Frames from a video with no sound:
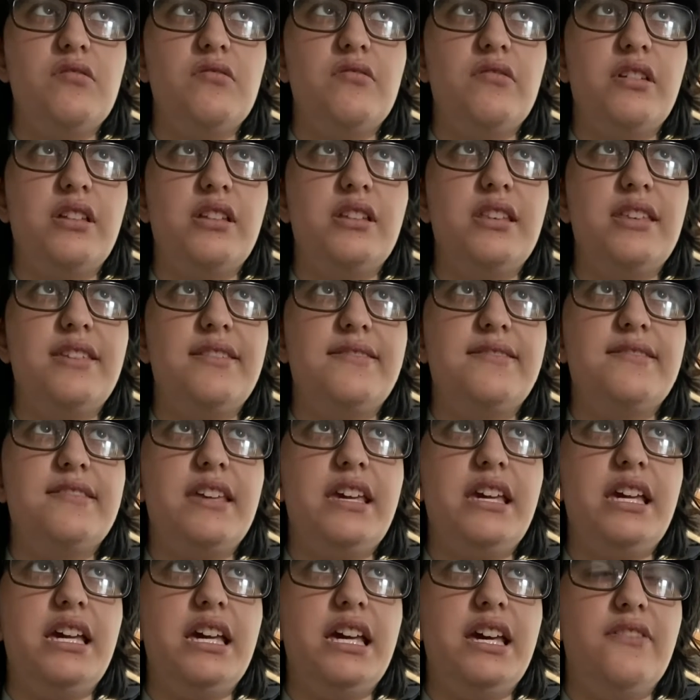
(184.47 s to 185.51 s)
least say
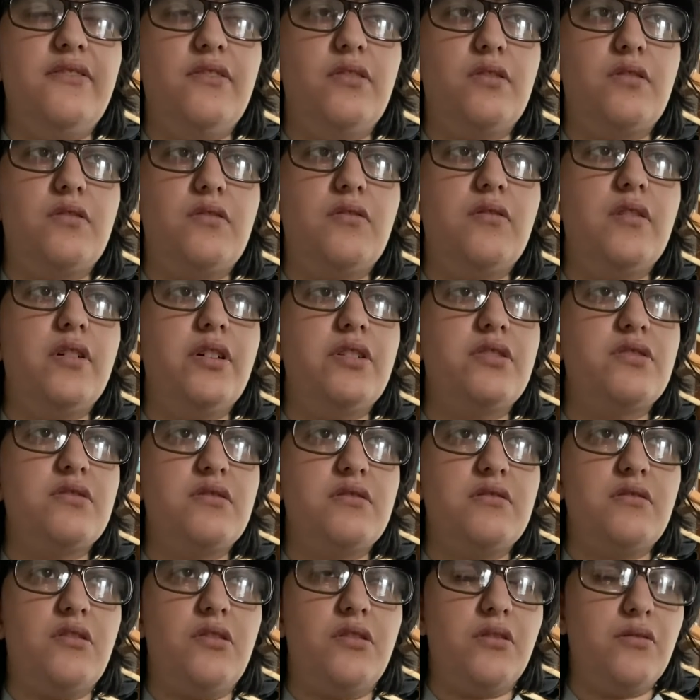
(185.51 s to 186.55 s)
I have a
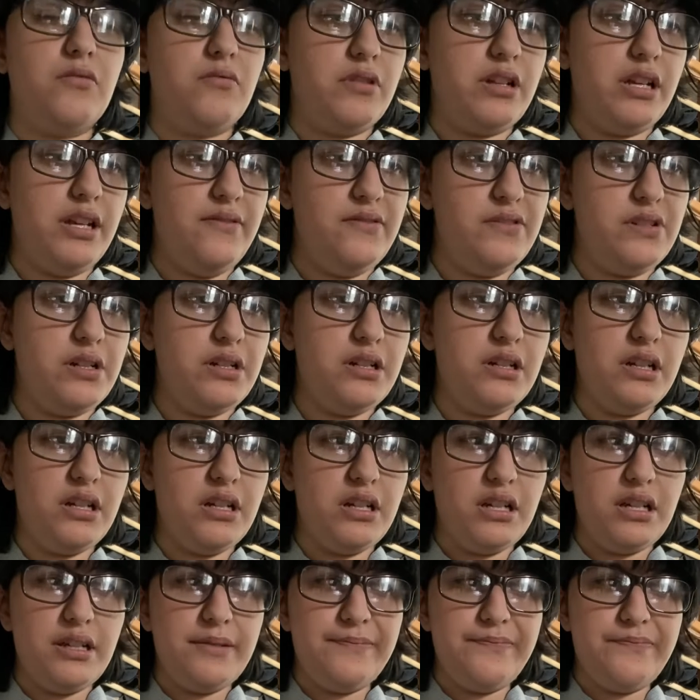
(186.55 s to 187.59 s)
crush or whatever.
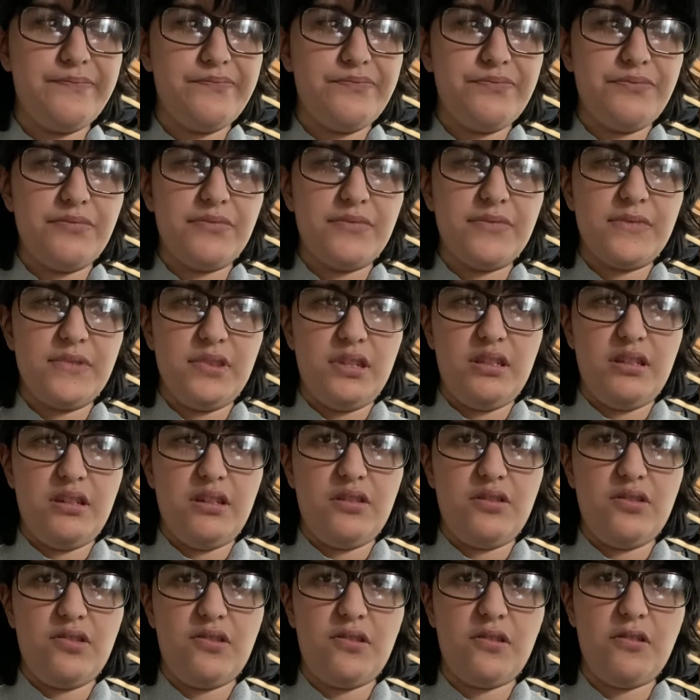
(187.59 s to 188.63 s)

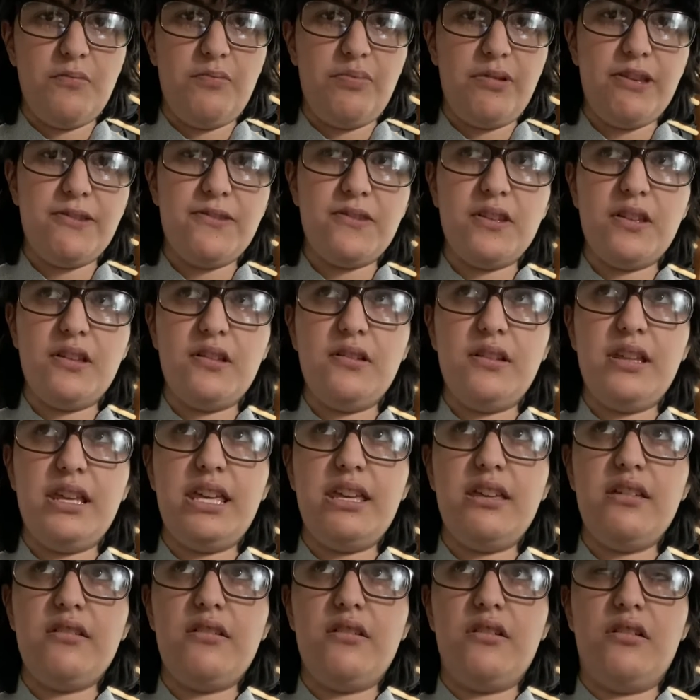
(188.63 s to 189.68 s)
So
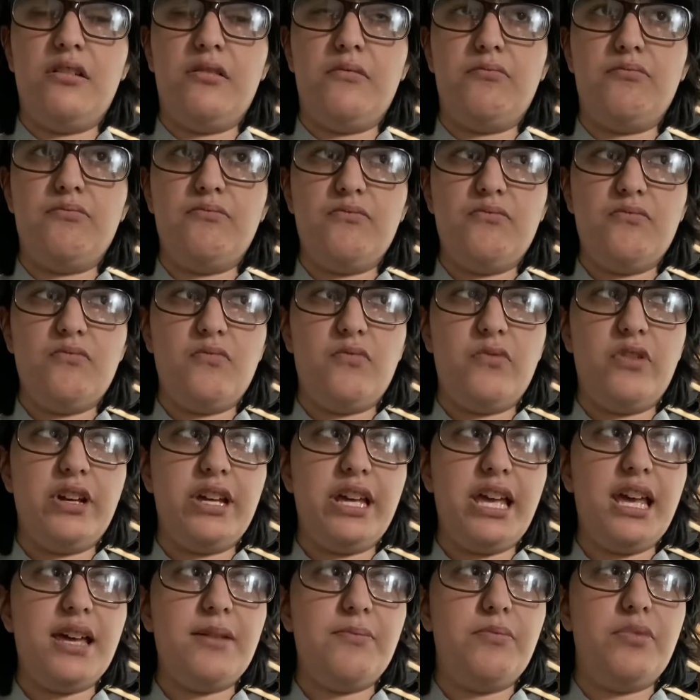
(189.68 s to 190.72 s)
basically, what
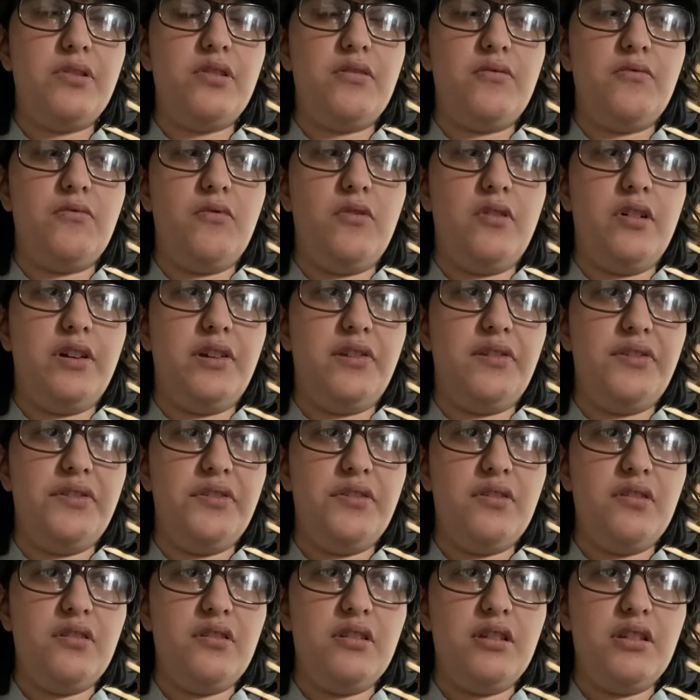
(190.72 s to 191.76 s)
happened
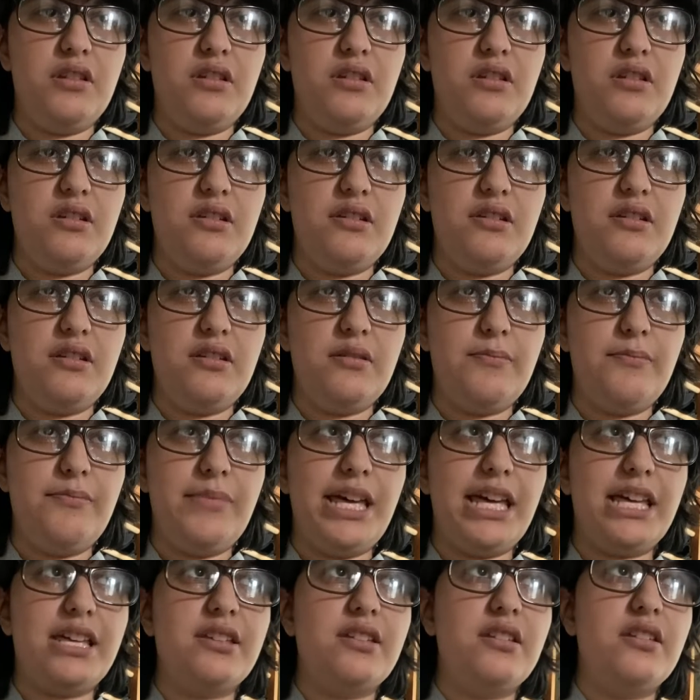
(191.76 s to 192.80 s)
was
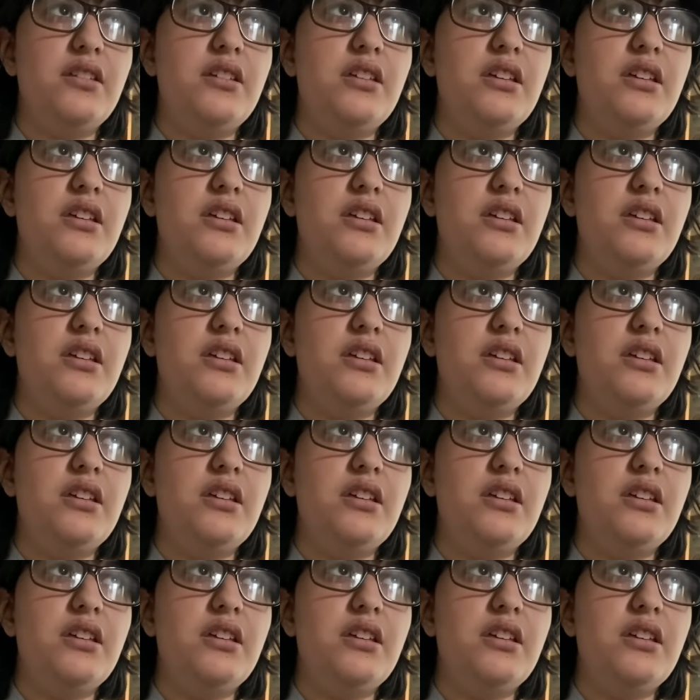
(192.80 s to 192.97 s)
back,